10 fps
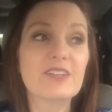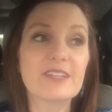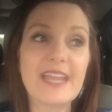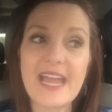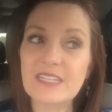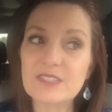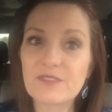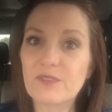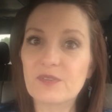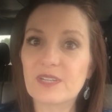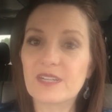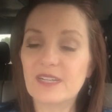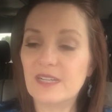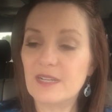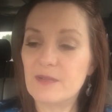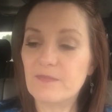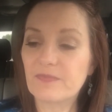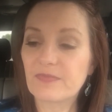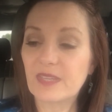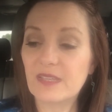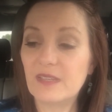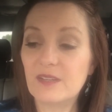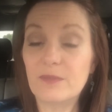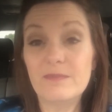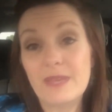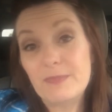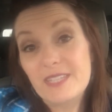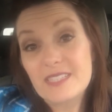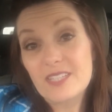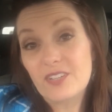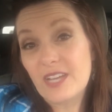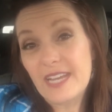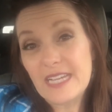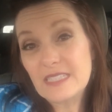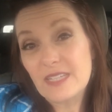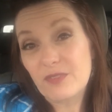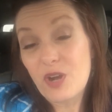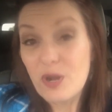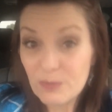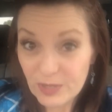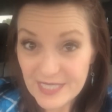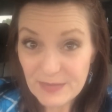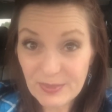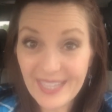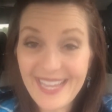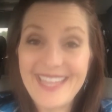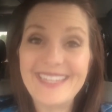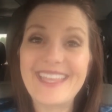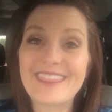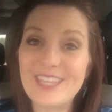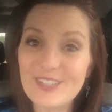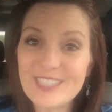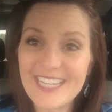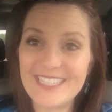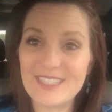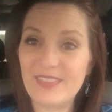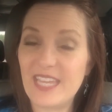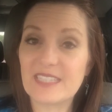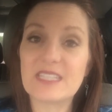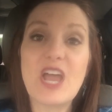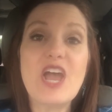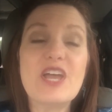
You're going to ask for, um, you know, maybe consider not asking for a home warranty plan, those kinds of things.